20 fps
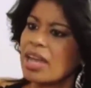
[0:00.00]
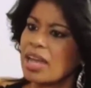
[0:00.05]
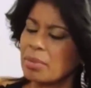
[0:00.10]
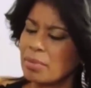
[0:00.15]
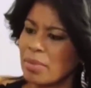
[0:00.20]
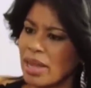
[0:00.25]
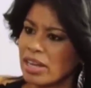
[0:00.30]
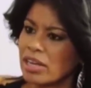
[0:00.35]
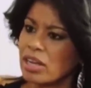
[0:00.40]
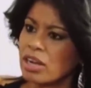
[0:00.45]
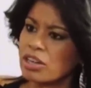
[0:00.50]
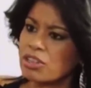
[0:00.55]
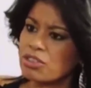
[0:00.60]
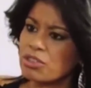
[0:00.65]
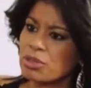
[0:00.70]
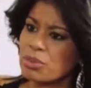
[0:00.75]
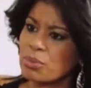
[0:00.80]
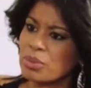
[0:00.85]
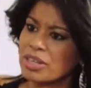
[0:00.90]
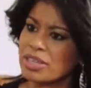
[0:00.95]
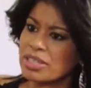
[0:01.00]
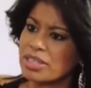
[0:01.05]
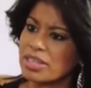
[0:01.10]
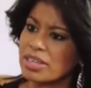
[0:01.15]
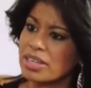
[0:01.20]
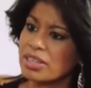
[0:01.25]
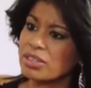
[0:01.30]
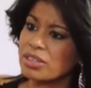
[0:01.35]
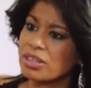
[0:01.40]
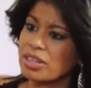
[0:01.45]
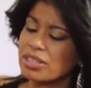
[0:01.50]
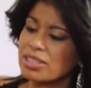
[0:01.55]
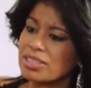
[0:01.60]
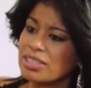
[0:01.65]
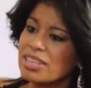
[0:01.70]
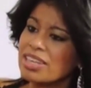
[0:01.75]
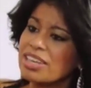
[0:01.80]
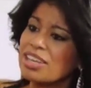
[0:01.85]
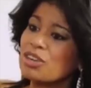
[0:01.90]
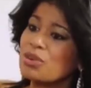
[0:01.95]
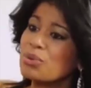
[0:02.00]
In many countries, we're seeing